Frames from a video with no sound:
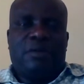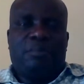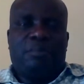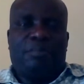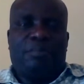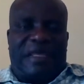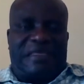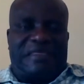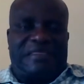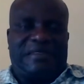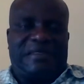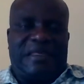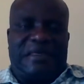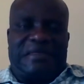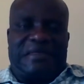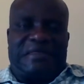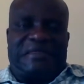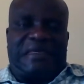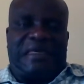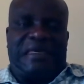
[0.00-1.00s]

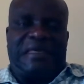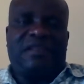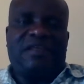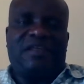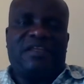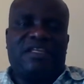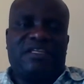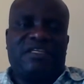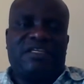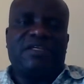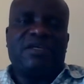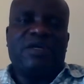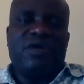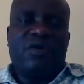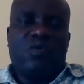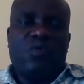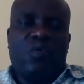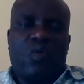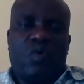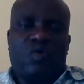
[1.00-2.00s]
President
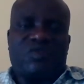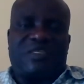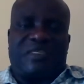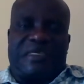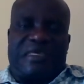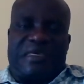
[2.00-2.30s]
Kennedy was